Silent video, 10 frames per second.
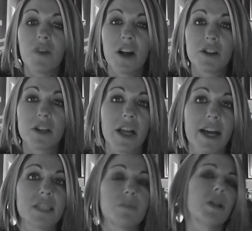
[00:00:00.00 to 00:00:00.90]
to follow the
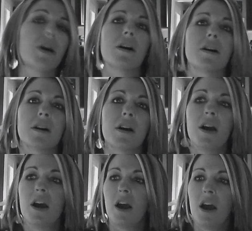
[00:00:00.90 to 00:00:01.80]
class blog
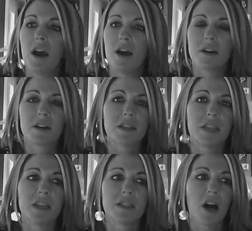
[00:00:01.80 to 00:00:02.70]
because
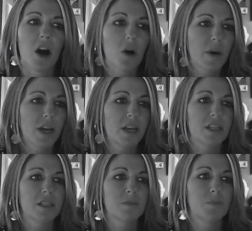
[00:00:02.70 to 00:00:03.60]
he's
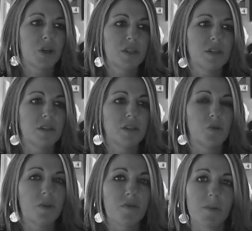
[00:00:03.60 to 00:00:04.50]
always putting
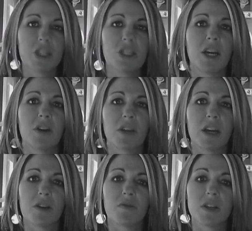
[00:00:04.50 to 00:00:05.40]
new information out
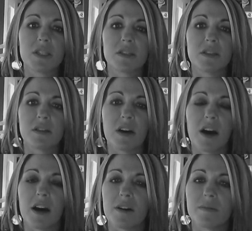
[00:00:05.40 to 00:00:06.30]
there for us
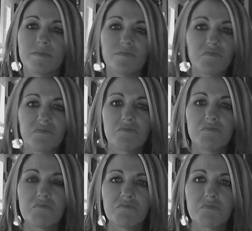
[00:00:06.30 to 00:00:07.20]
to
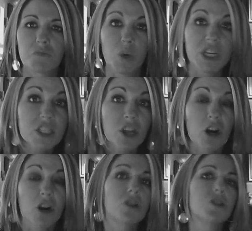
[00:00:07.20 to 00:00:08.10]

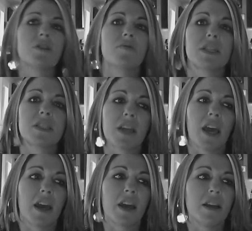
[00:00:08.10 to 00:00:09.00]
research and
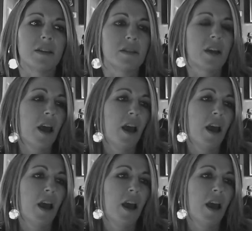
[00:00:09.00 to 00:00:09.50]
investigate, and